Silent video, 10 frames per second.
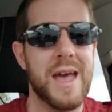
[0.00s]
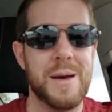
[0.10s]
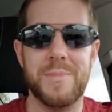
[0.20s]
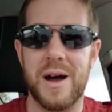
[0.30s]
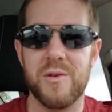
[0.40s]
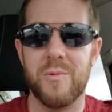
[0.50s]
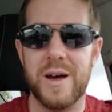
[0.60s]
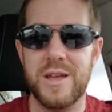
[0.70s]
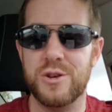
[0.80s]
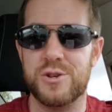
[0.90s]
And by the
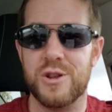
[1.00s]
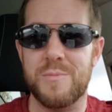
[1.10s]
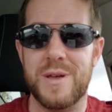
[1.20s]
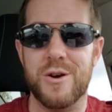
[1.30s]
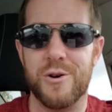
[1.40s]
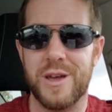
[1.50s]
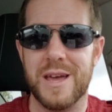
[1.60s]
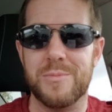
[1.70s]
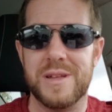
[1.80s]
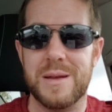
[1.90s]
way, you shouldn't be
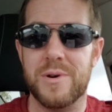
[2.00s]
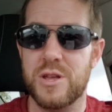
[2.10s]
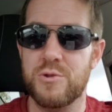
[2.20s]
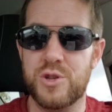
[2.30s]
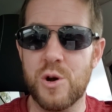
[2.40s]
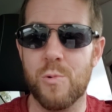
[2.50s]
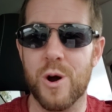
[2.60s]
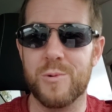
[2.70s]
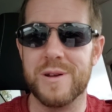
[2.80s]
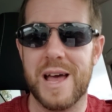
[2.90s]
hooking up with anybody you do
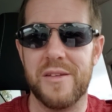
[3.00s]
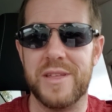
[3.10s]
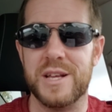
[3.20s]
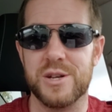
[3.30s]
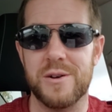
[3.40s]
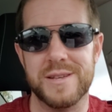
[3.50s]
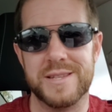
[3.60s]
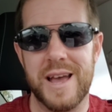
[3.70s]
work with, how things are in this